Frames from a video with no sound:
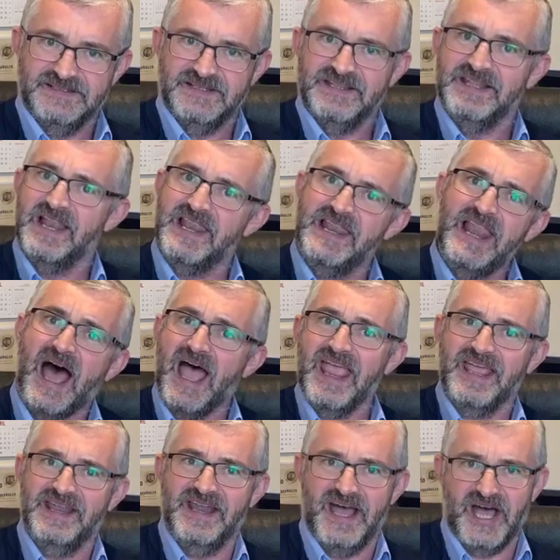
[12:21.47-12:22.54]
The
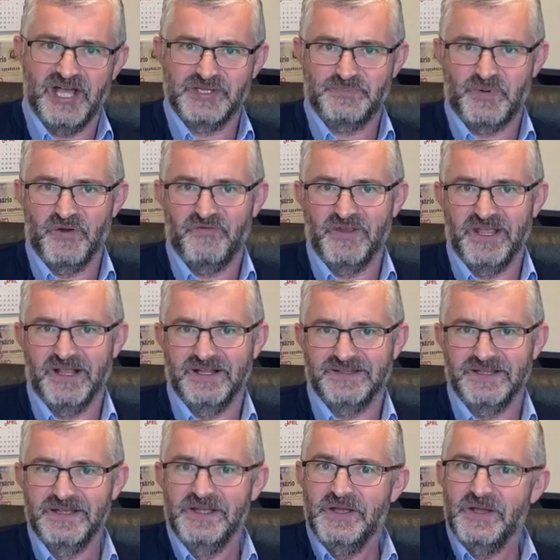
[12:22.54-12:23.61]
lion has prevailed.
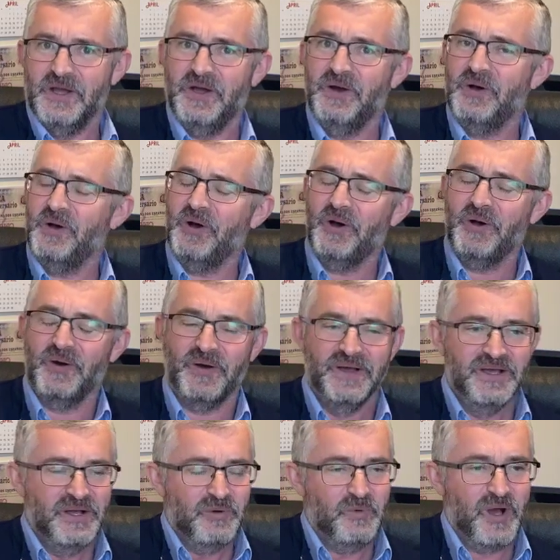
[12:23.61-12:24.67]

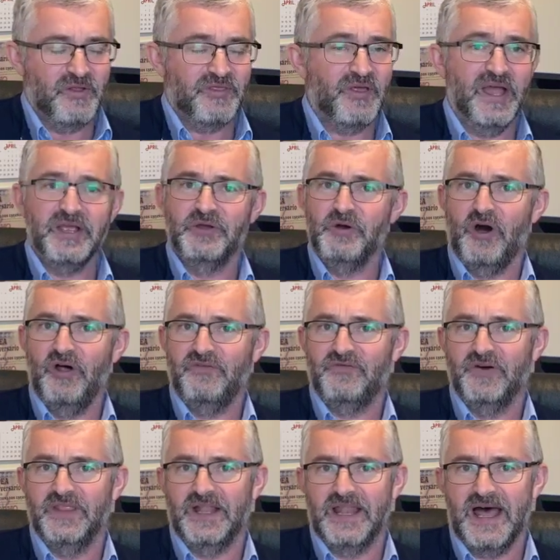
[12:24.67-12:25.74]
Well, thank God for
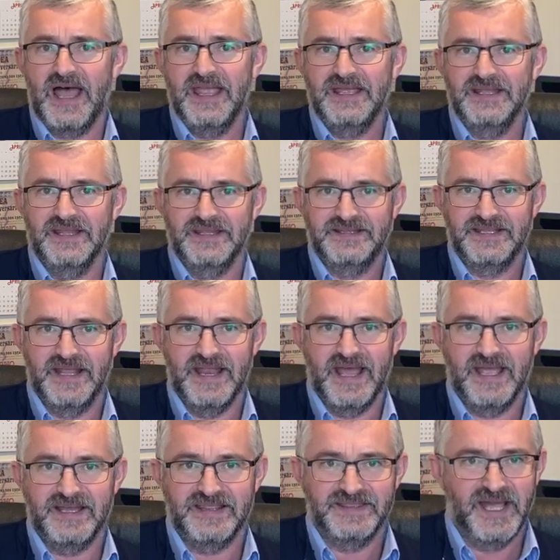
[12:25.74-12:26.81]
the lion
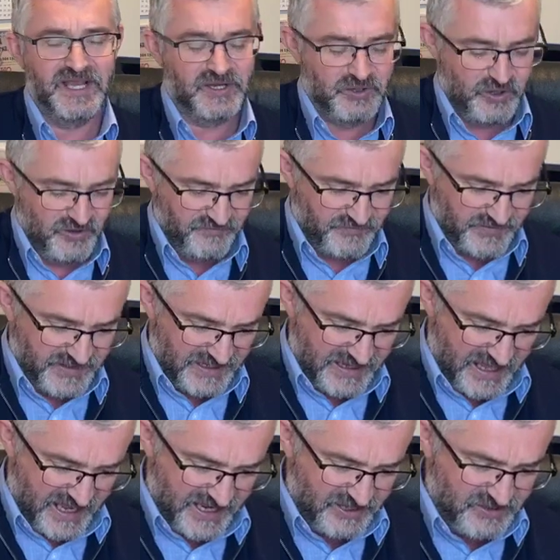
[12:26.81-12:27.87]
tonight. Thank God for the
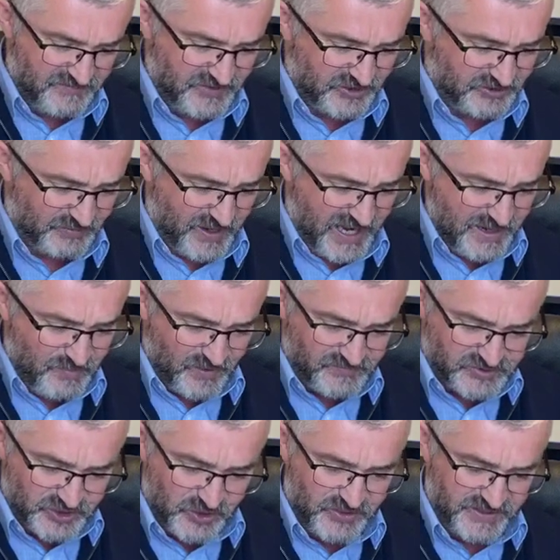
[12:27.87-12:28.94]
lion of the tribe of
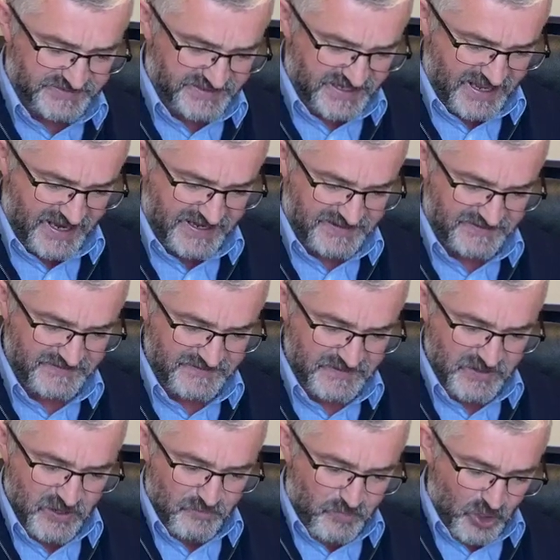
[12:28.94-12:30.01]
Judah tonight.
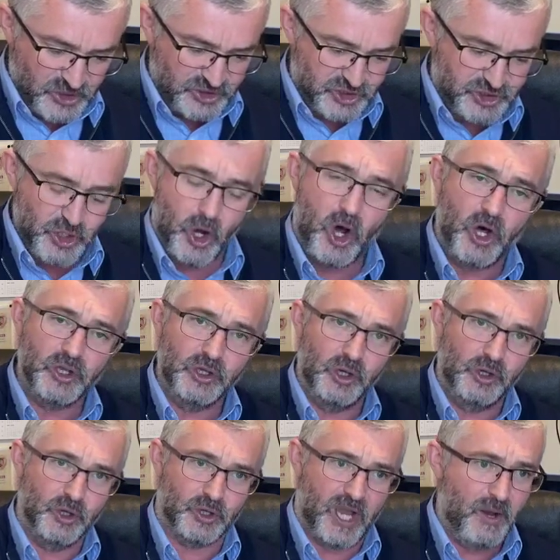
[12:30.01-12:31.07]
But John,
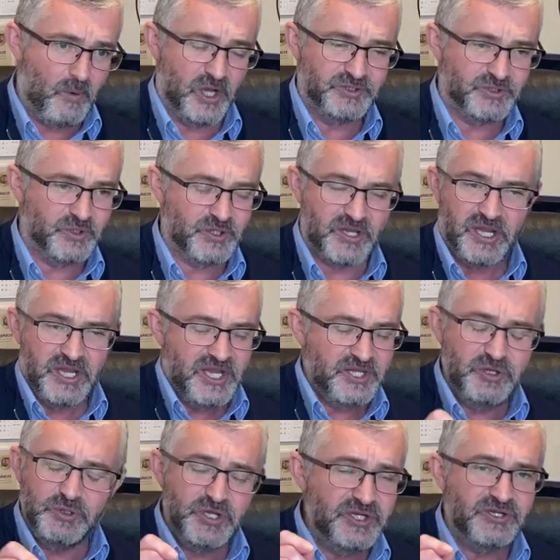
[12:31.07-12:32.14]
look, I want you
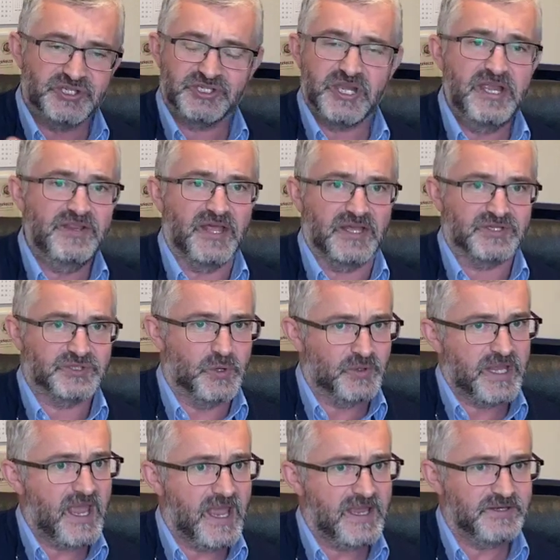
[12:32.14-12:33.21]
need to see this,
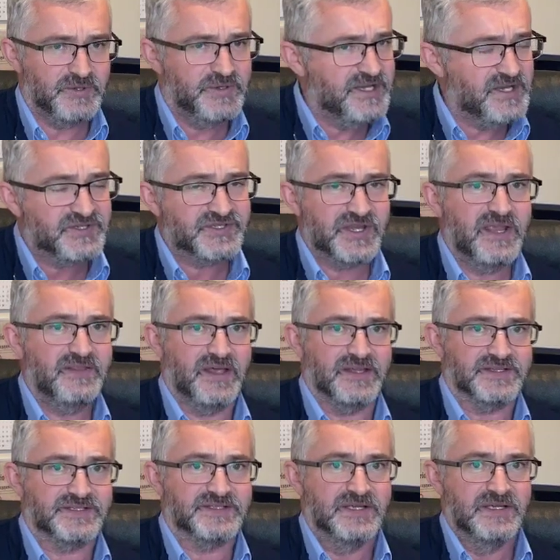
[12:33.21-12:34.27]
okay? You need to see
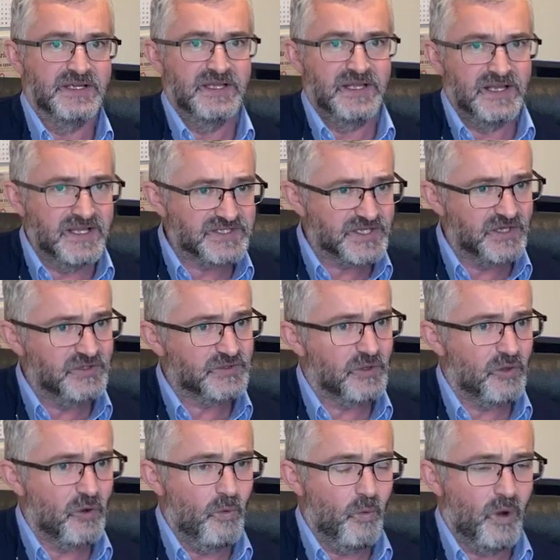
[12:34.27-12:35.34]
this. Listen to
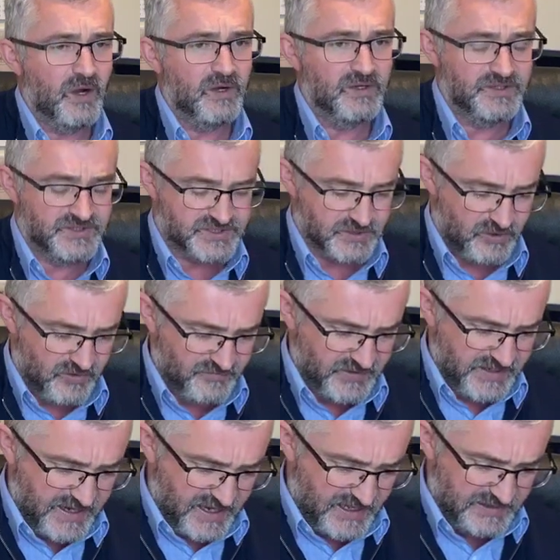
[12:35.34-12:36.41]
the words of
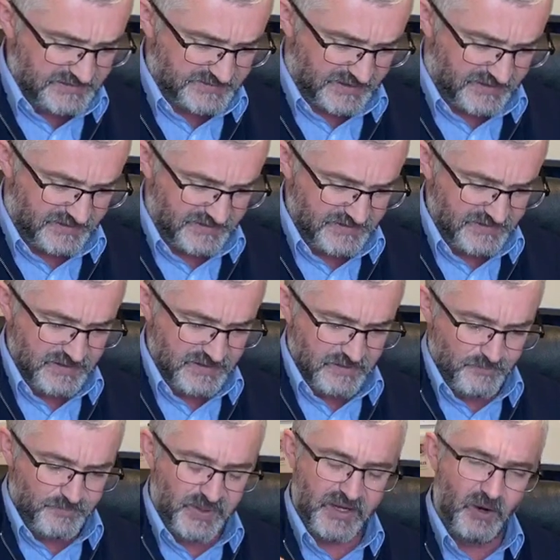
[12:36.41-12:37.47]
the elder.
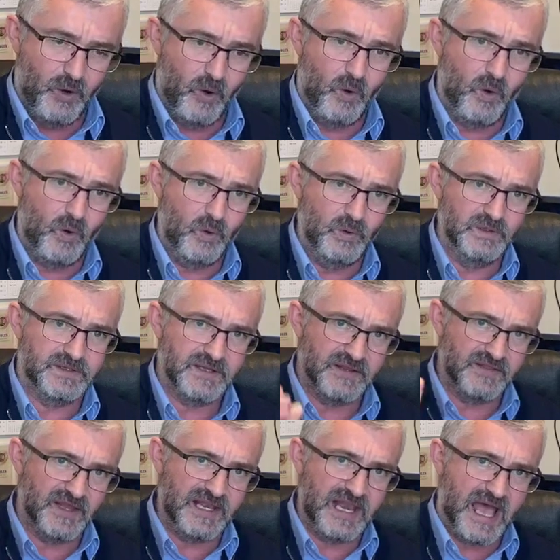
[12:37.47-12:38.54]
Behold
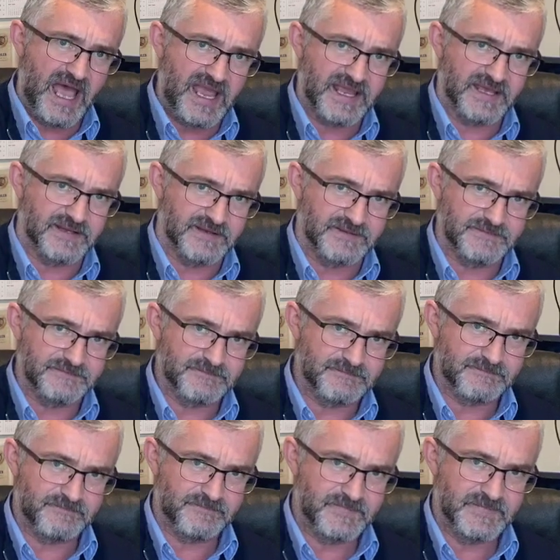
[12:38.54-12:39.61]
the lion.
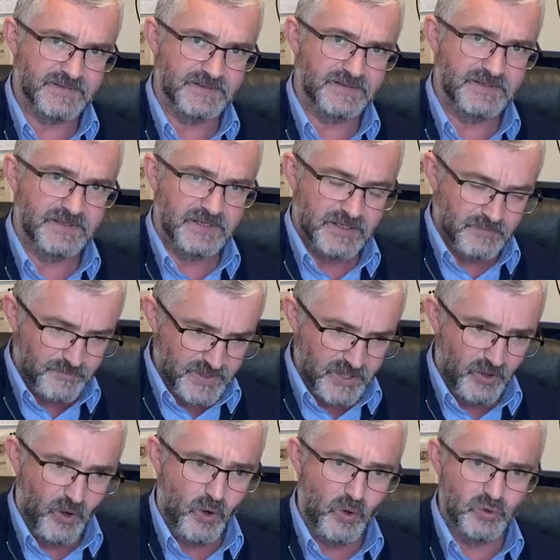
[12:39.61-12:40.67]

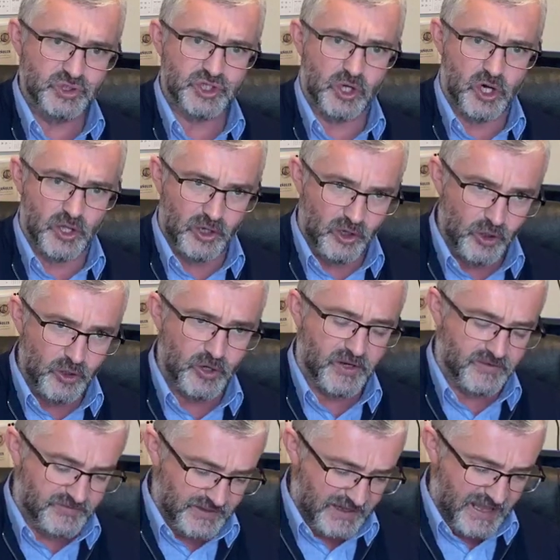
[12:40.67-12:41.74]
Behold, John,
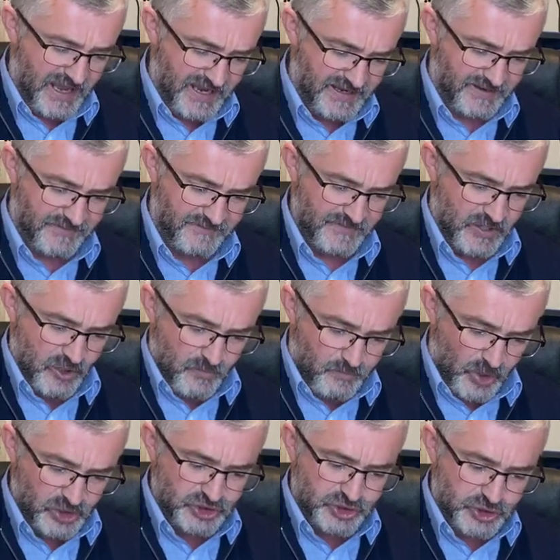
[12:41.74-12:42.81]
look, the lion.
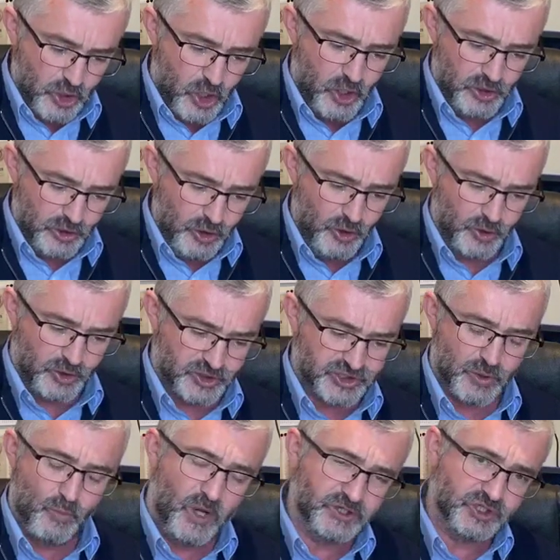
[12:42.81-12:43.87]
But John looks,
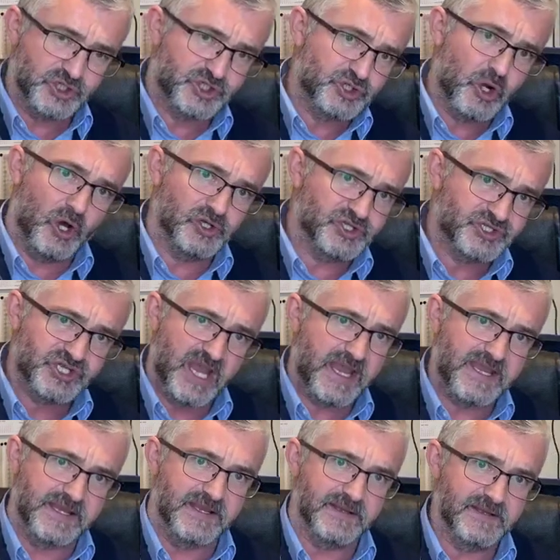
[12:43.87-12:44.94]
and what does John
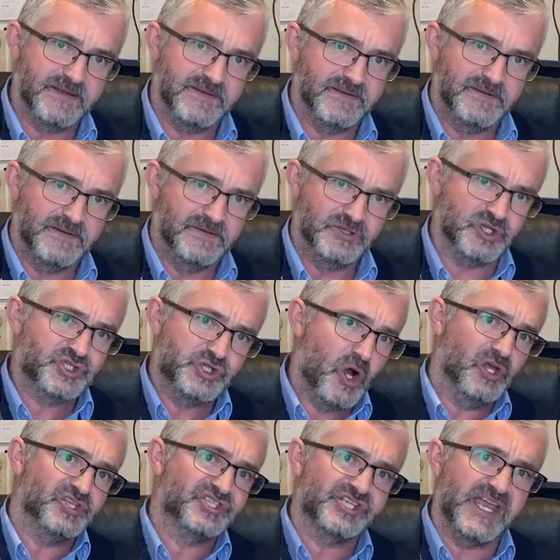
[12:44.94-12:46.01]
see? Does
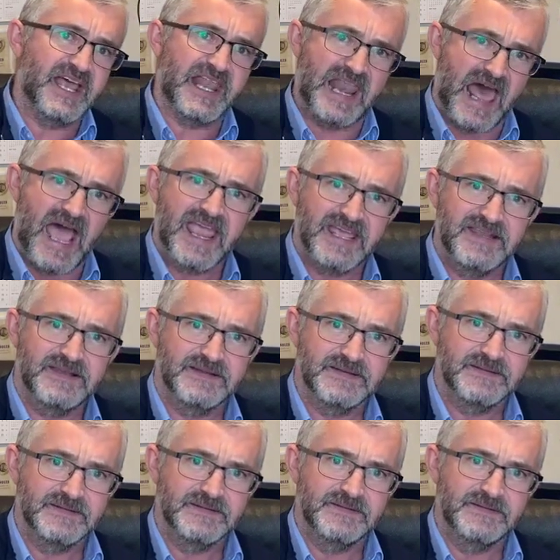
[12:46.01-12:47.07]
John see a lion?
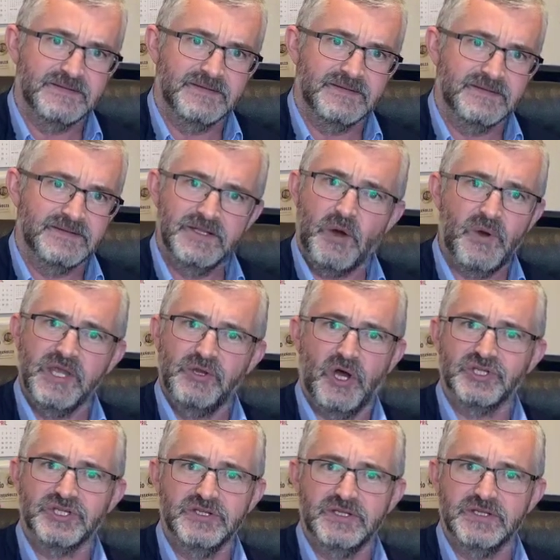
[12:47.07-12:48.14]
No, he
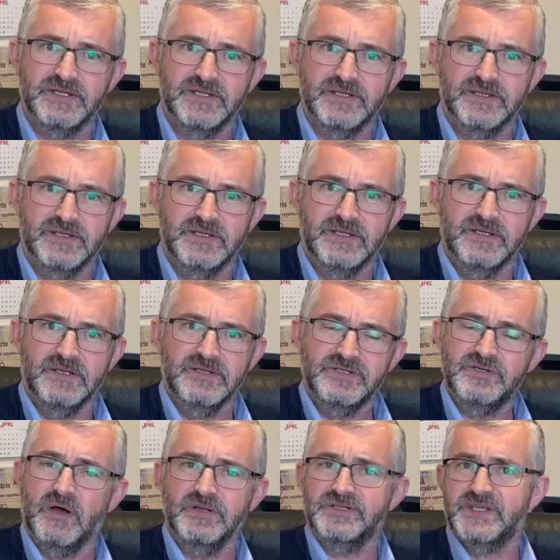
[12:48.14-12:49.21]
doesn't.
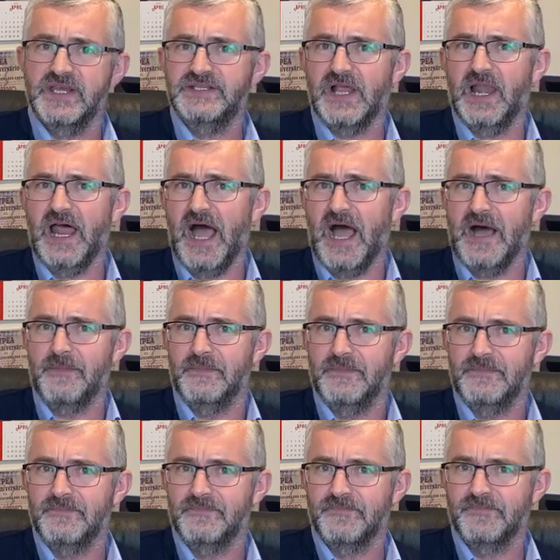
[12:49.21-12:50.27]
John sees a lamb.
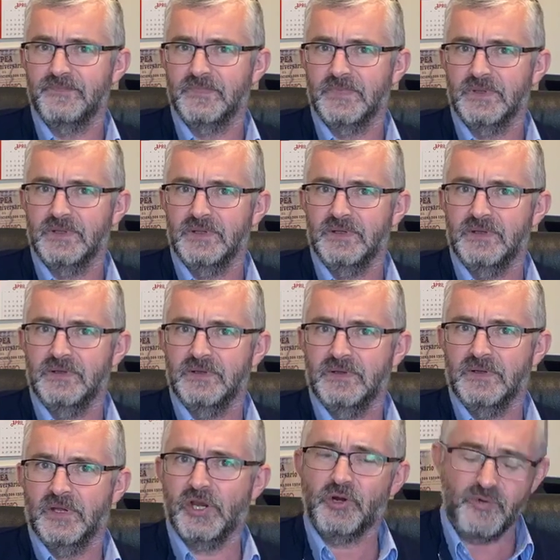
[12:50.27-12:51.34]

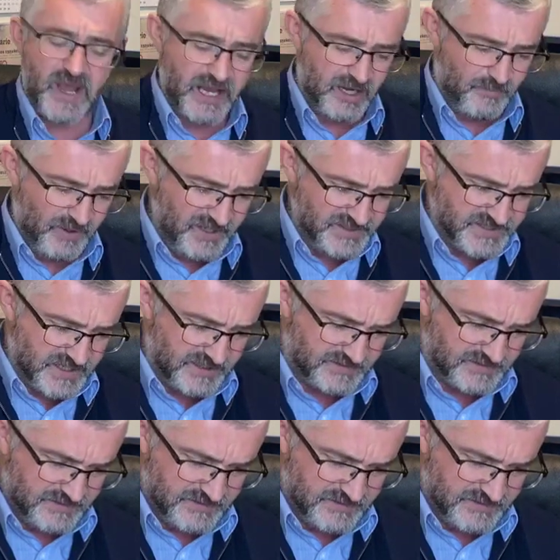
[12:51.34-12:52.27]
Incredible, isn't it?